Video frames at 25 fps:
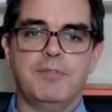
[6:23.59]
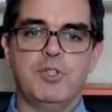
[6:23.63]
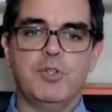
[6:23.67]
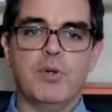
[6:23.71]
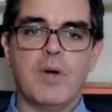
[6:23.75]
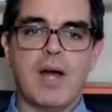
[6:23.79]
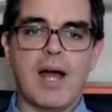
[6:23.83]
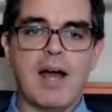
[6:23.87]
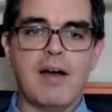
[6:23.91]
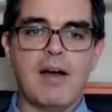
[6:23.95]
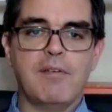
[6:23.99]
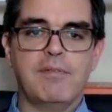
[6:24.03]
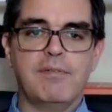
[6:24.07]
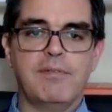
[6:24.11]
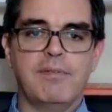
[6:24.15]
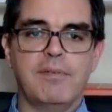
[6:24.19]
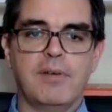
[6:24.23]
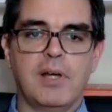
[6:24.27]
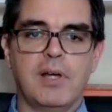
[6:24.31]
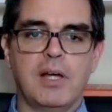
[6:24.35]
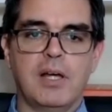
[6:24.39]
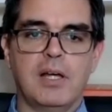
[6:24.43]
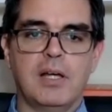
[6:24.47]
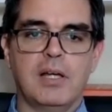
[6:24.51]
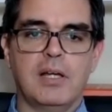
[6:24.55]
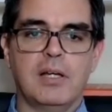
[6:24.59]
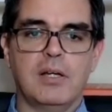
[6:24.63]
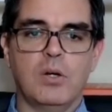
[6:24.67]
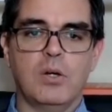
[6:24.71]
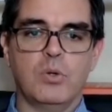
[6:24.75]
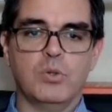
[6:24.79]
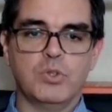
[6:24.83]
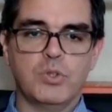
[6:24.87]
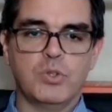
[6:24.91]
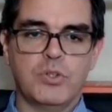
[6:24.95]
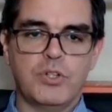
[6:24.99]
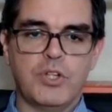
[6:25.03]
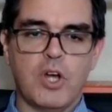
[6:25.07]
You have
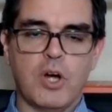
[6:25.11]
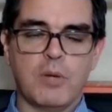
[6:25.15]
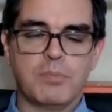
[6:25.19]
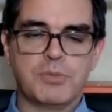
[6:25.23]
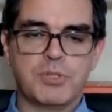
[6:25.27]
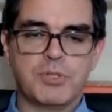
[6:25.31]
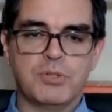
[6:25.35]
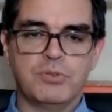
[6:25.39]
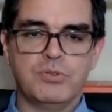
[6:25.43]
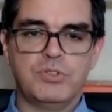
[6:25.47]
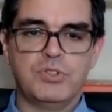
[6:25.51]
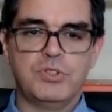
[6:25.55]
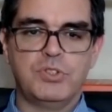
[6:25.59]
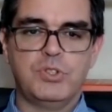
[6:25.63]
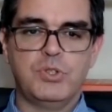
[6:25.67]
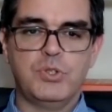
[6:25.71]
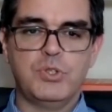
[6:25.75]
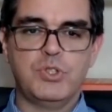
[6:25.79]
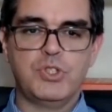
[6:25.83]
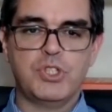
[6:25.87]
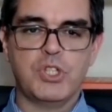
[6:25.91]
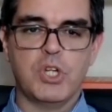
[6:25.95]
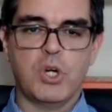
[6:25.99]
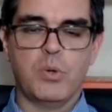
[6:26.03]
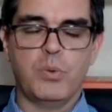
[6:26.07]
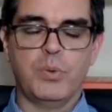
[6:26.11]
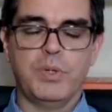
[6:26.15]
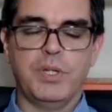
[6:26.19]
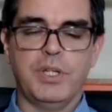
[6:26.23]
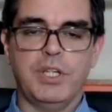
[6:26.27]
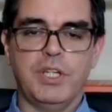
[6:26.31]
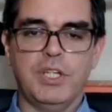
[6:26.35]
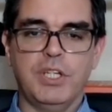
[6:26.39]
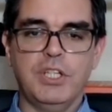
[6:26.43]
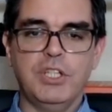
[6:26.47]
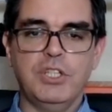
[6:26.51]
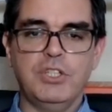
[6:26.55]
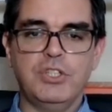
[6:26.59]
also the options to
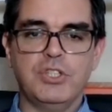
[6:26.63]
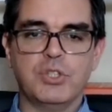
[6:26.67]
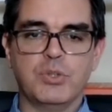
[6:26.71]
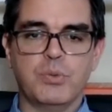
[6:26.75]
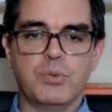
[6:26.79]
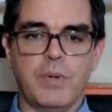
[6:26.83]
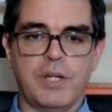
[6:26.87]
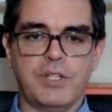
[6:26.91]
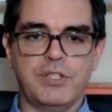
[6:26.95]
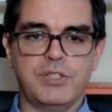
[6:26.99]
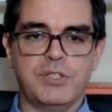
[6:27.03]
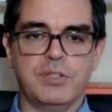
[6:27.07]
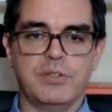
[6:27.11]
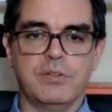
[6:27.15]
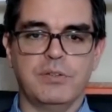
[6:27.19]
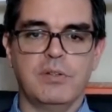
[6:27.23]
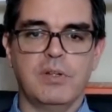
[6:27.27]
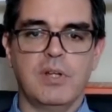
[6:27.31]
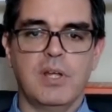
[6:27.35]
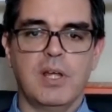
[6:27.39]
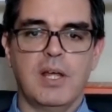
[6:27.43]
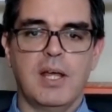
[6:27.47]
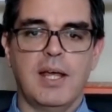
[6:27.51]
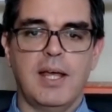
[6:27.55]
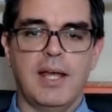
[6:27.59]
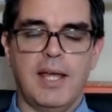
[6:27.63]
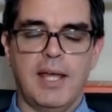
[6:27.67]
show each question